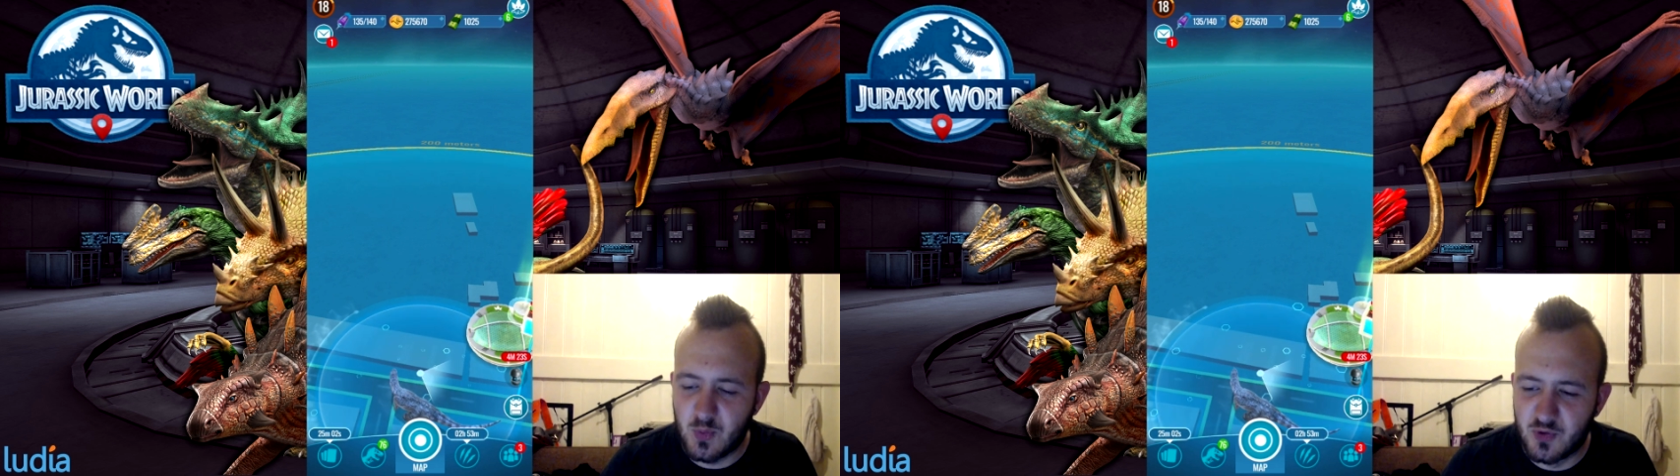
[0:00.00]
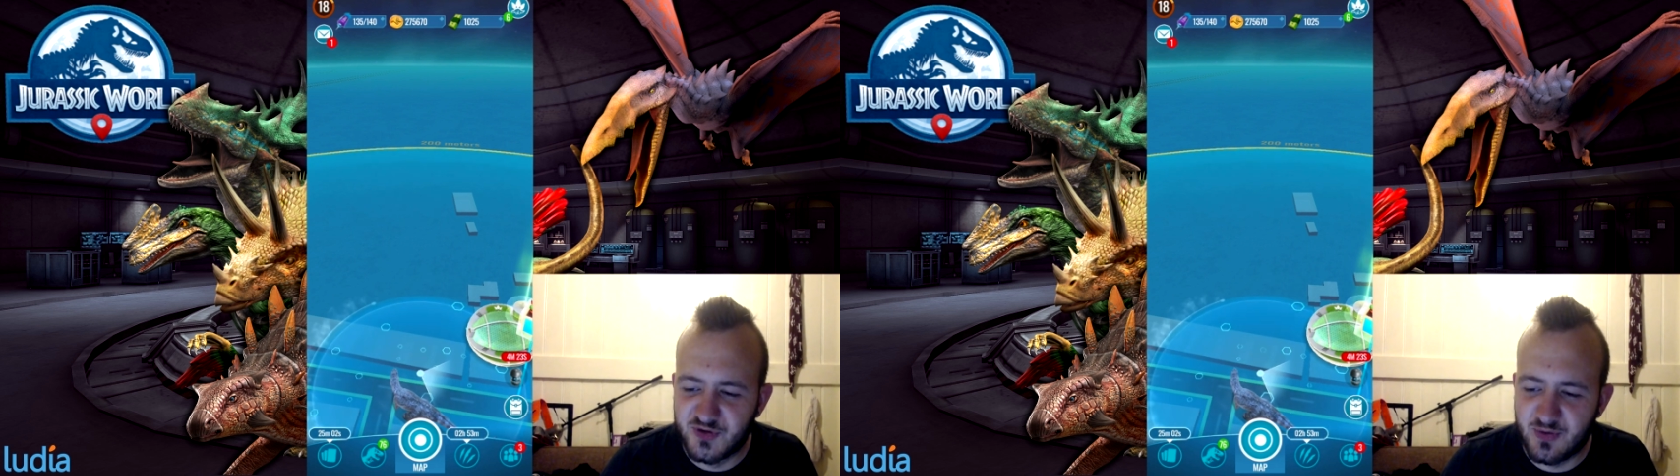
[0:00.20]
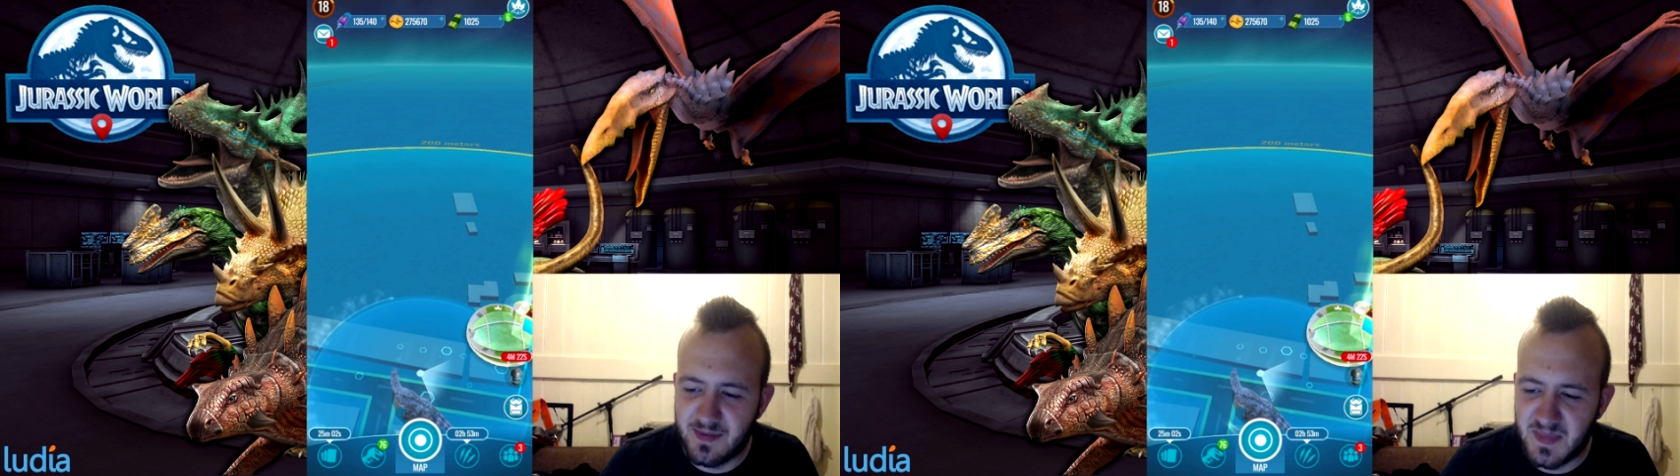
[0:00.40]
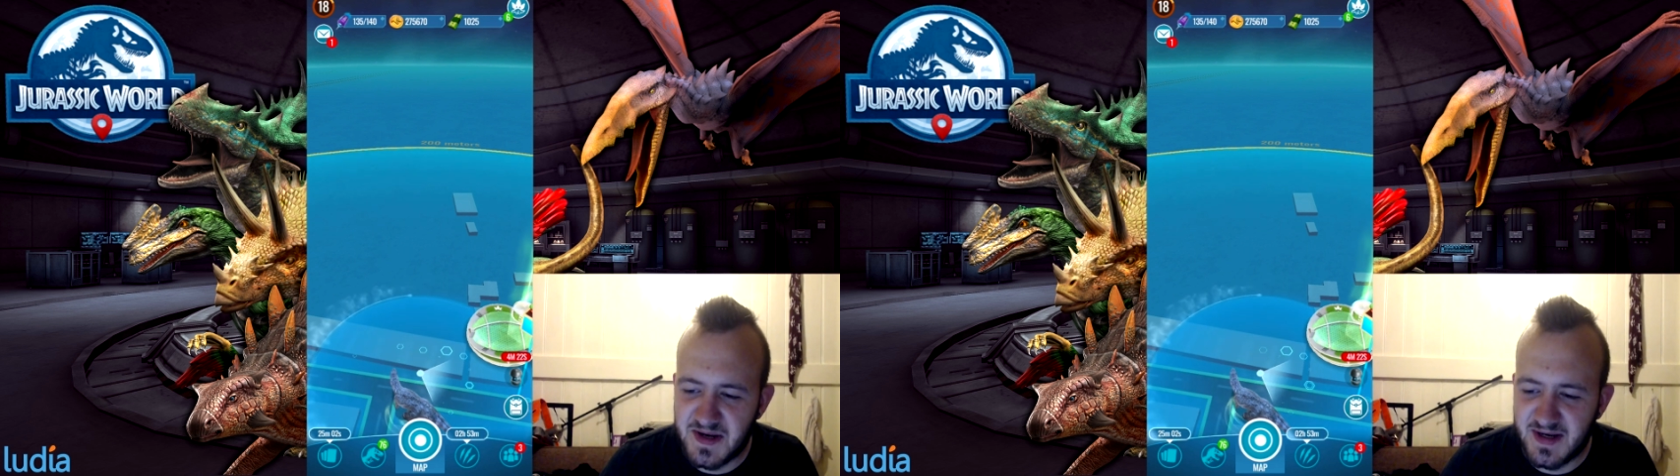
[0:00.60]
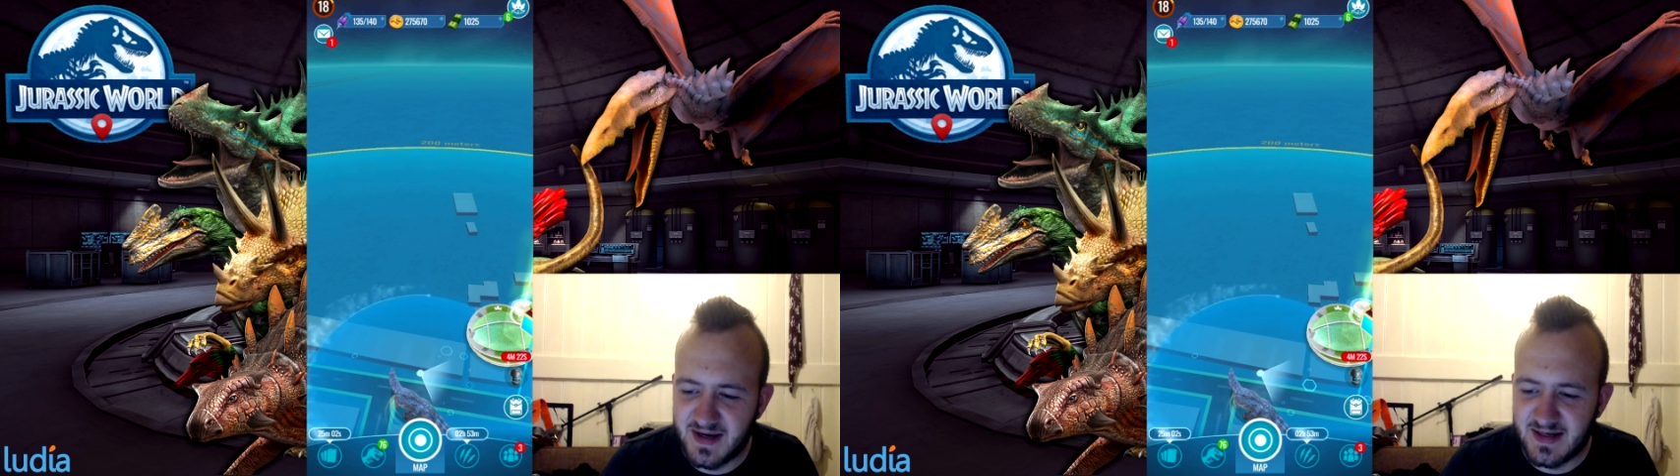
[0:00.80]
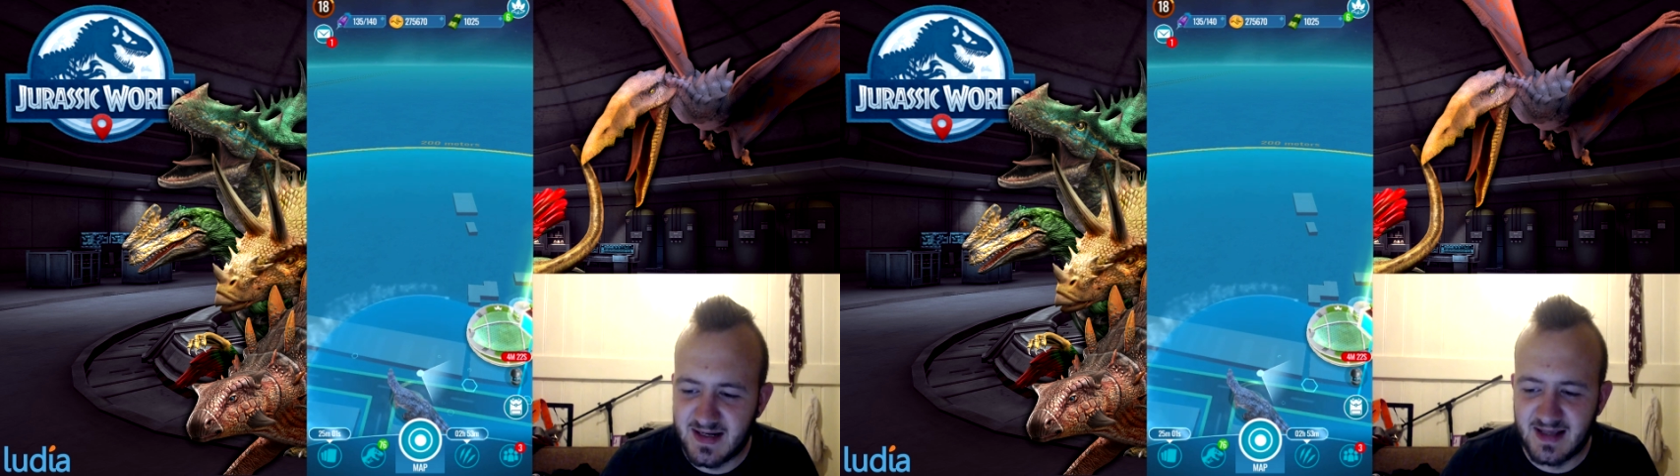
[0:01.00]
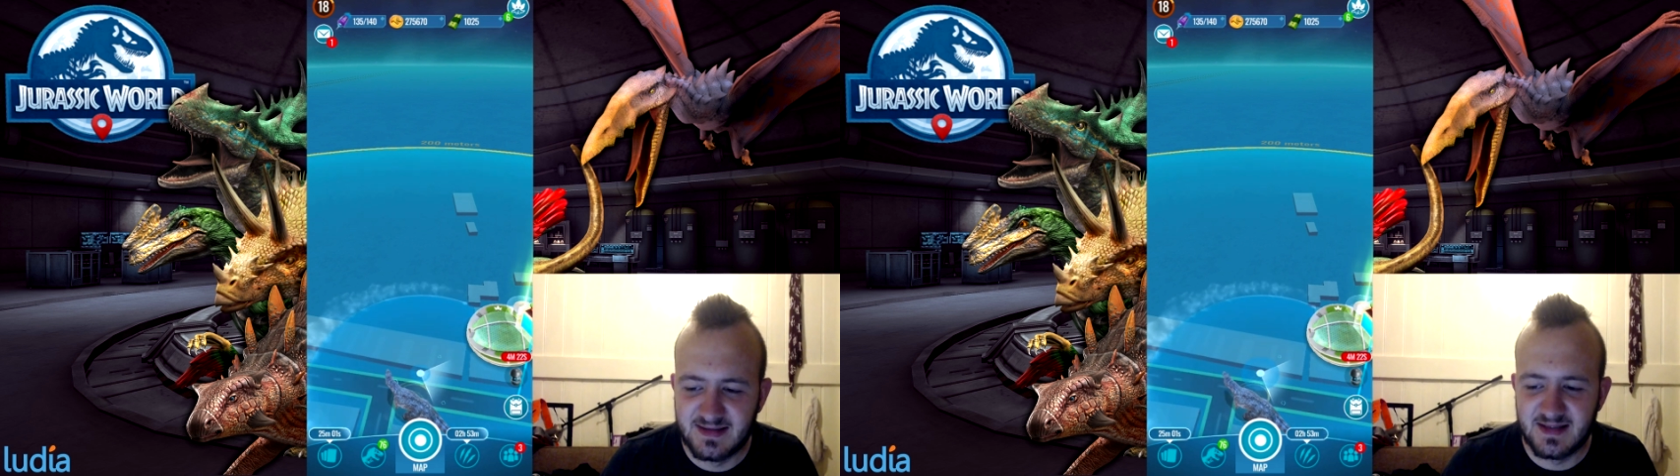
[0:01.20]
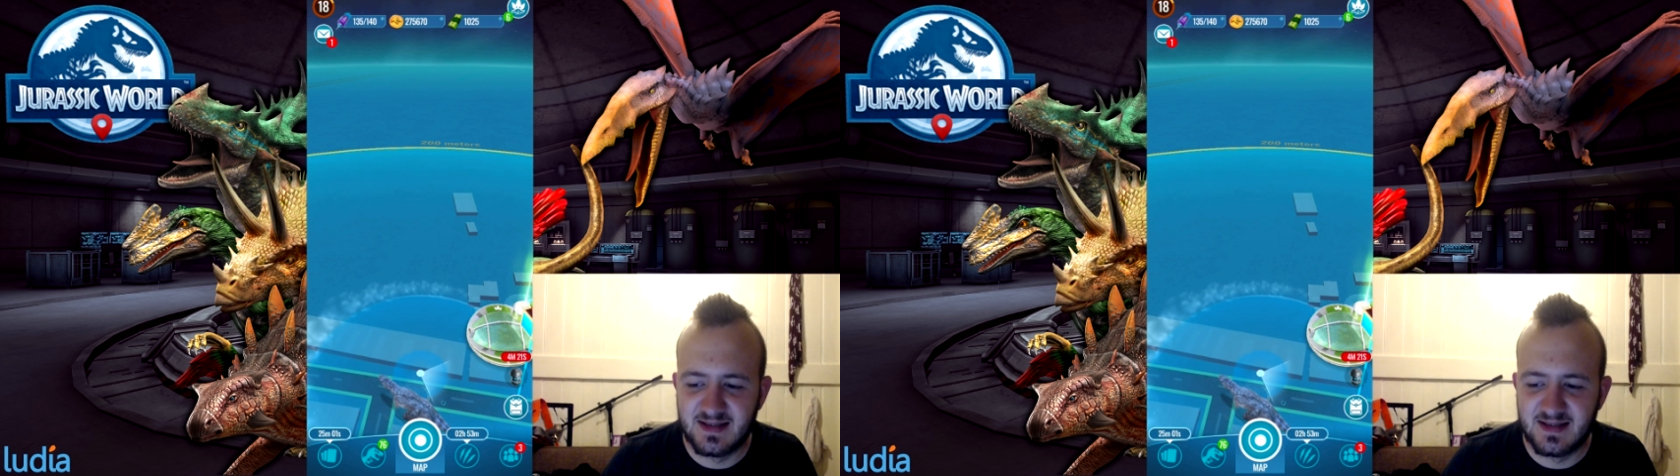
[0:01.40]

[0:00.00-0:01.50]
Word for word: But also on Monday, unless